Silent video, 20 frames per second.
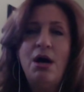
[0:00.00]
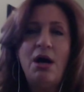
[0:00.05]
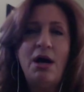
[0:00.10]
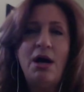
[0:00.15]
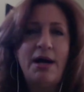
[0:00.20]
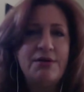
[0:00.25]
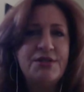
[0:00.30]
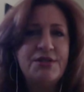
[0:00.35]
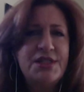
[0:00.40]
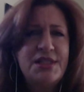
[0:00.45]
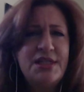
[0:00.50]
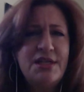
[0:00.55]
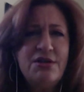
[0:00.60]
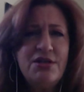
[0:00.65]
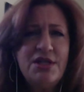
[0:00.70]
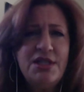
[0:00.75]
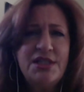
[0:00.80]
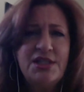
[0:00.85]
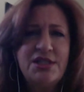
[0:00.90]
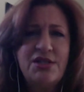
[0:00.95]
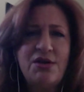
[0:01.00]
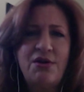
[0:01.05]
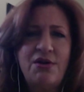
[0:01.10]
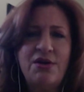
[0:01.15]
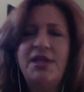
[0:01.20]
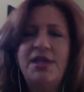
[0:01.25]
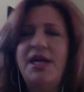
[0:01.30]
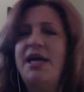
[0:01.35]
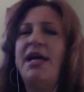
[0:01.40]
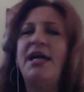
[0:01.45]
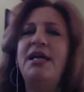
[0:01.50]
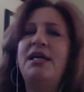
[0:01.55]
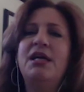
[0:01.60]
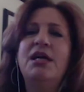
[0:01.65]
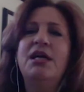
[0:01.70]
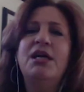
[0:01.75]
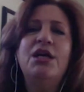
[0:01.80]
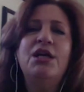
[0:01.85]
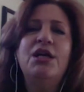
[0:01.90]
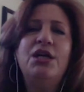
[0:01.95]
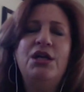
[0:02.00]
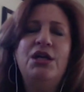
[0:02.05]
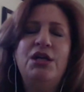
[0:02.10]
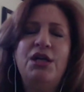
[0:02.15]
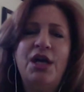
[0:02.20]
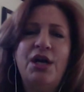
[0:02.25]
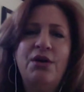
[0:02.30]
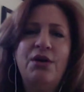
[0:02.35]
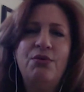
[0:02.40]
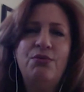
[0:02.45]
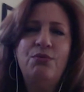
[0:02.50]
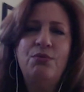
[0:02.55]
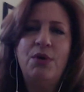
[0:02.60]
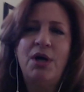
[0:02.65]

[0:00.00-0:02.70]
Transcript: How serious are they? You know,